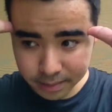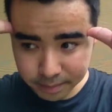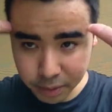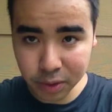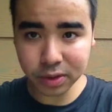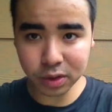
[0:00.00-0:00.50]

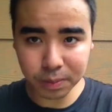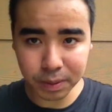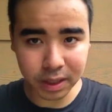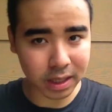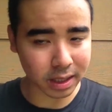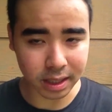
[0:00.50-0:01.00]
personal
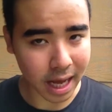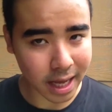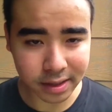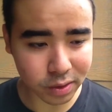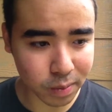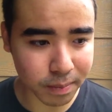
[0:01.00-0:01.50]
opinion, guys
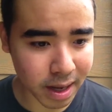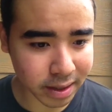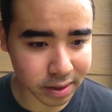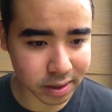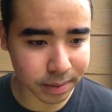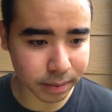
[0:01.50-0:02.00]
don't mind
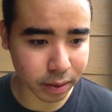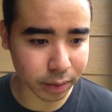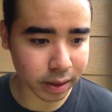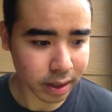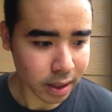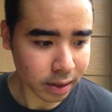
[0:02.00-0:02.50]
to some
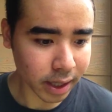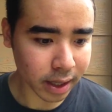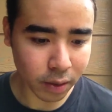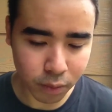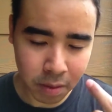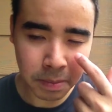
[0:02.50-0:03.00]
degree that a
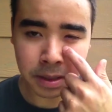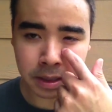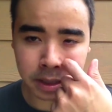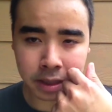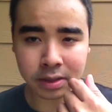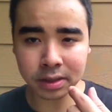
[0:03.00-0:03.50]
woman
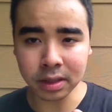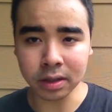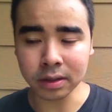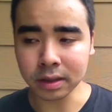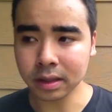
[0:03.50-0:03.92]
is, you know,